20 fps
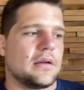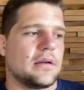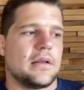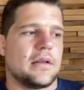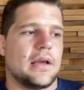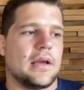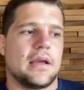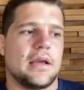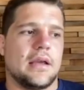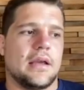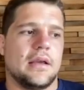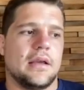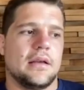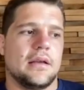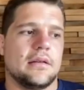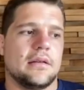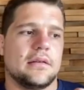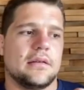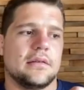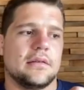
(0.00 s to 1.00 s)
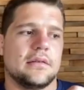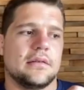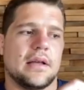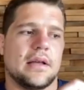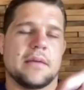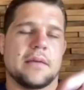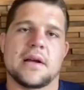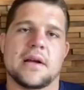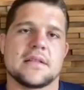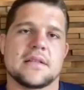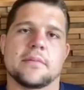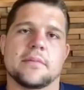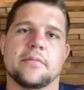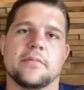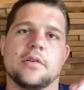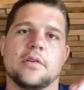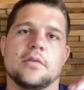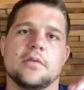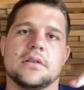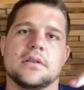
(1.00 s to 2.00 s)
they they made some
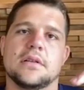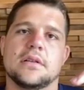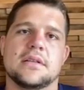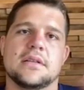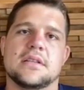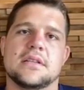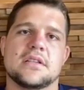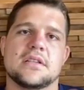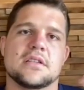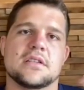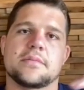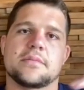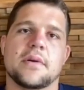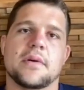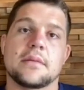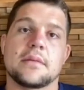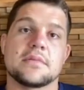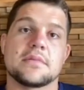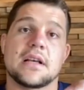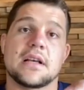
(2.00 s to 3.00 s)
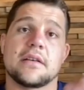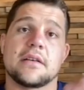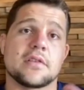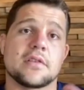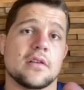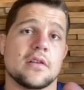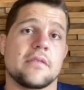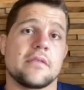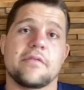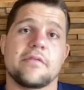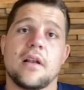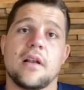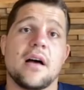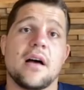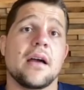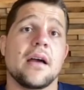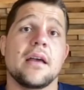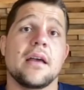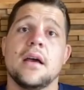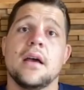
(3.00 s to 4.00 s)
few decisions by themselves on the
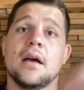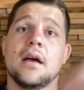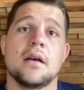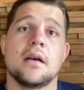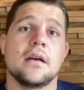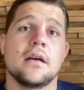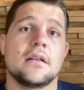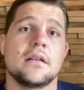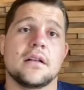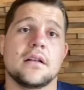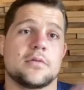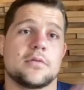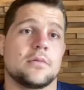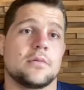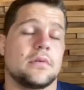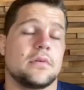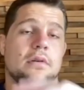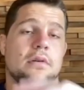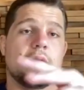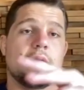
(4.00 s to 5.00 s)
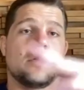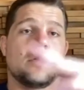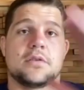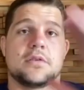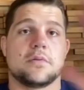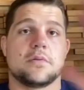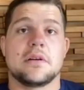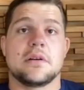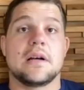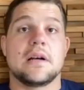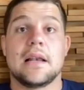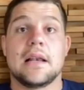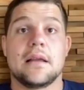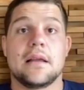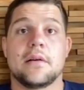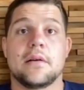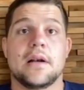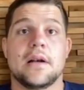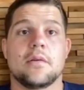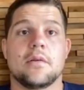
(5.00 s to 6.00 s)
fly, that uh, which were really
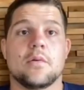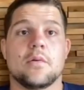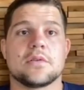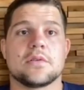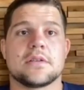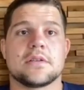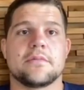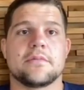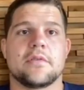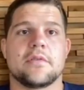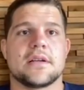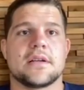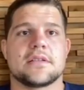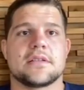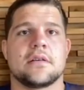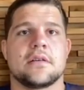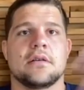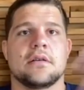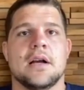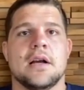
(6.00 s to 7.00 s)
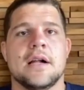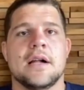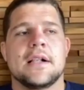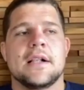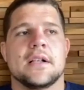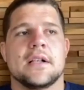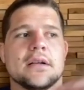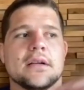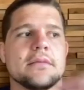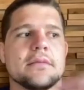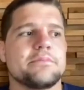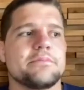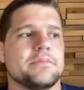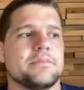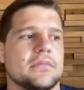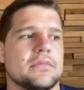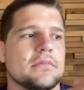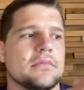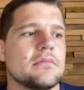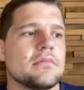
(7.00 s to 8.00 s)
really awesome for us. So
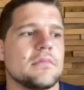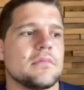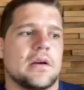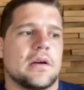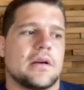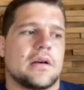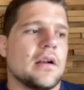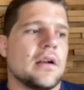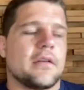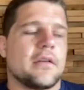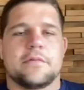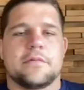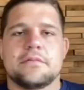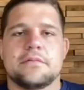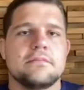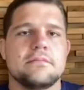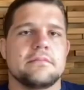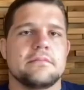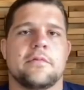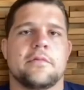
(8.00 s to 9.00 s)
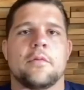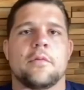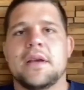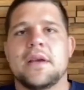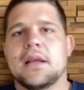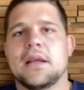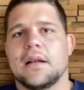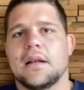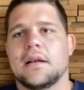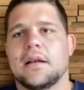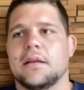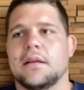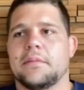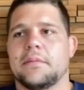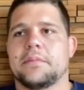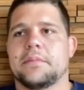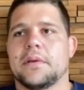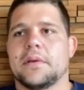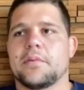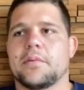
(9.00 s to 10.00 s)
I kind of for me that the
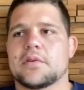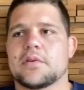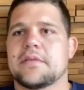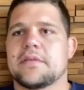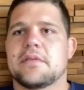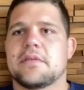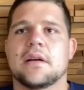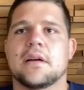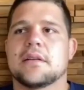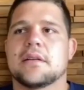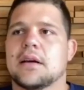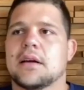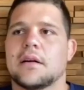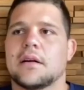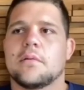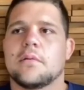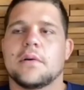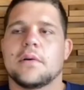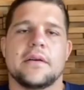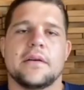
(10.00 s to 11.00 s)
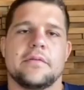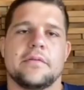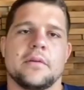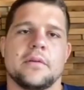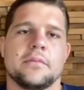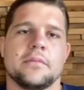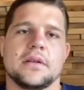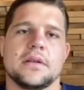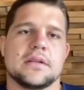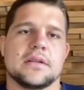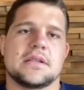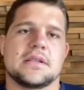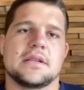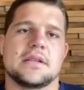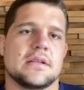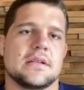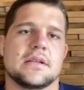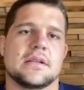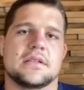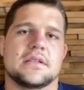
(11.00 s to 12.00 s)
the positive thing I take away from this
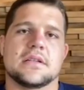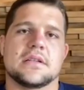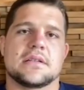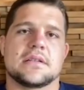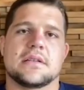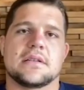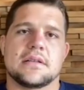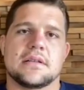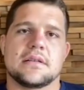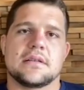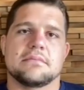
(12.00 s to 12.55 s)
is, just